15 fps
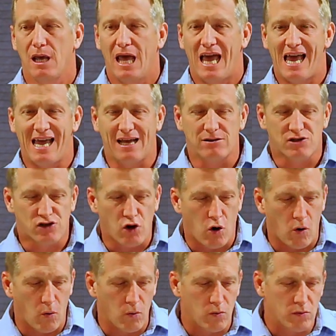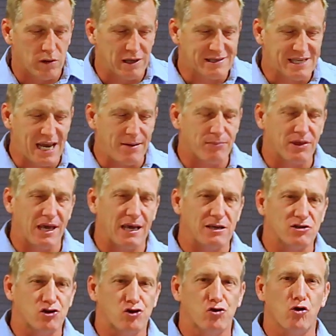And so the same thing
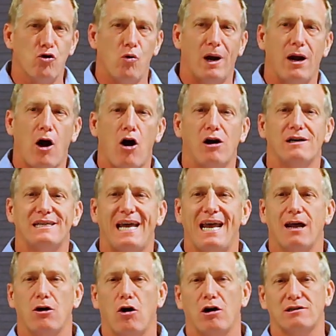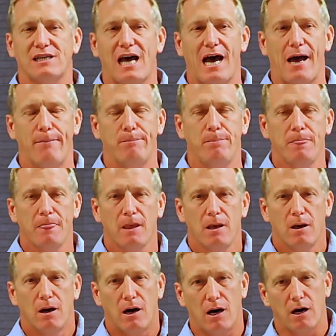is true in our day and our time.
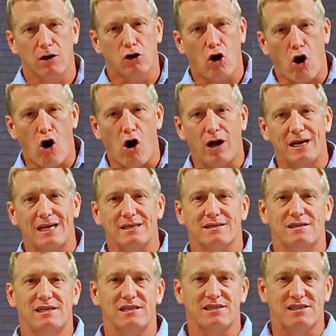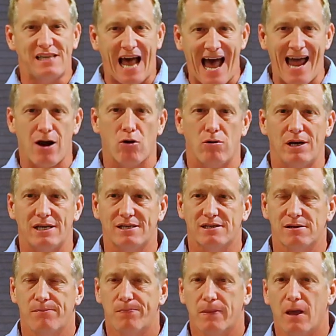Uh, God is
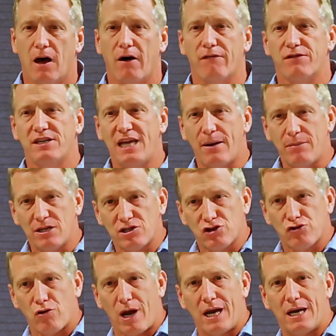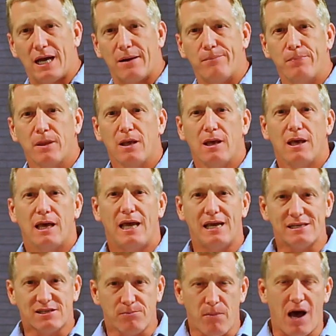desirous of demonstrating
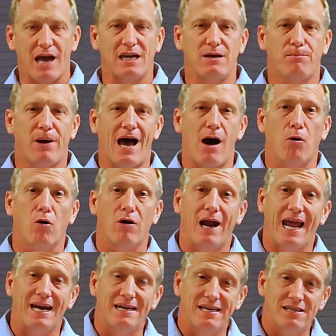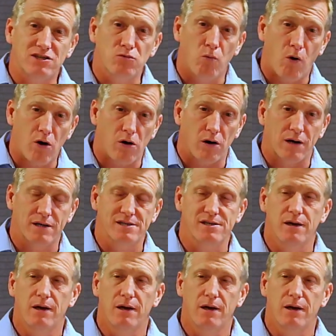his mighty power and his works.